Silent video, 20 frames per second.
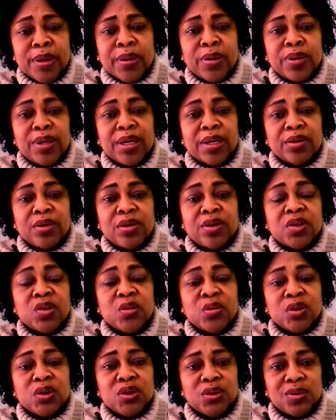Know that God is
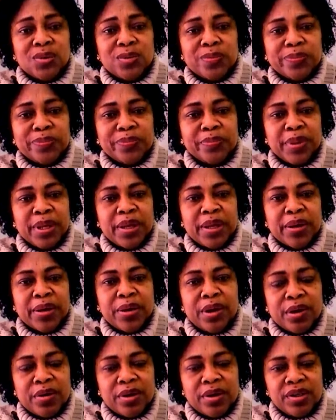with you. Be
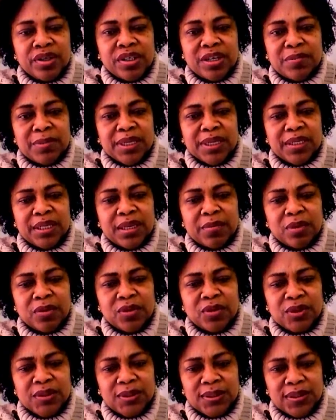encouraged in the mighty name
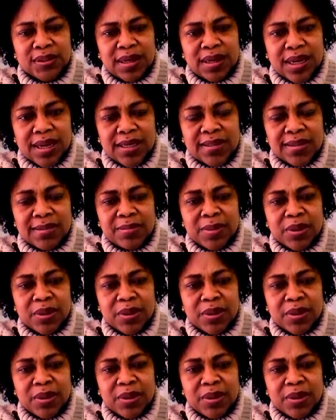of Jesus Christ.